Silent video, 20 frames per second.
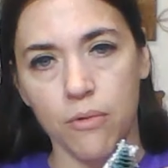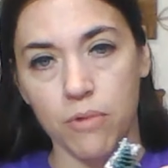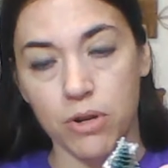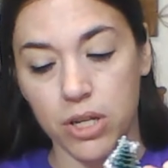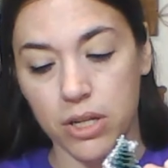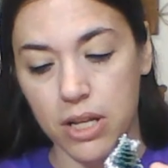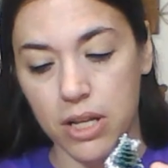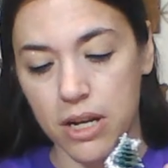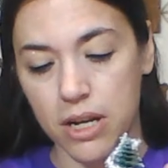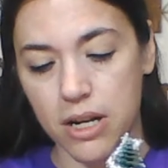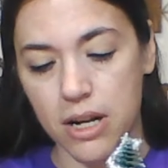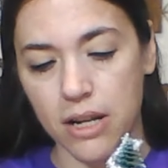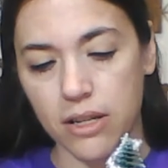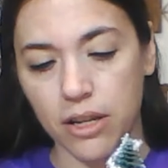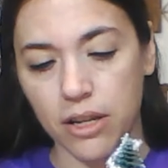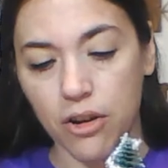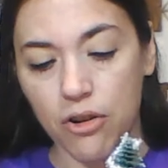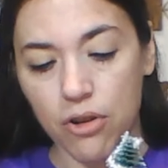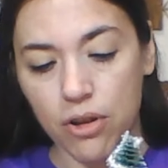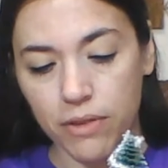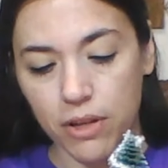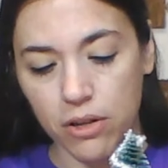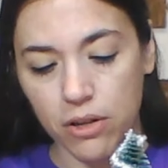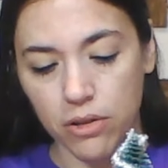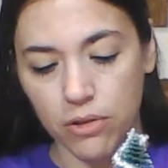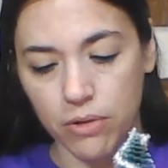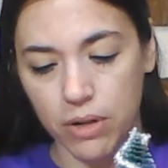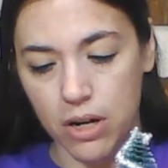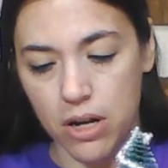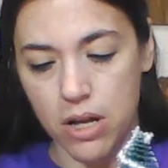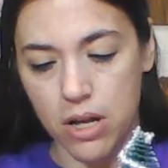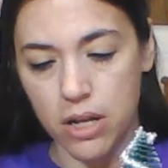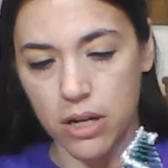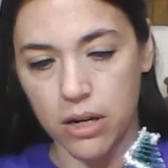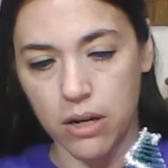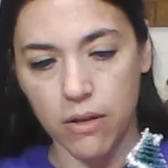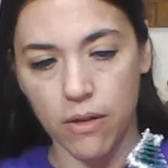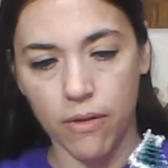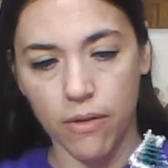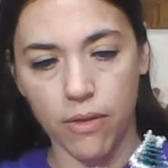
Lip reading: which is kind of nice. You don't have to glue it on.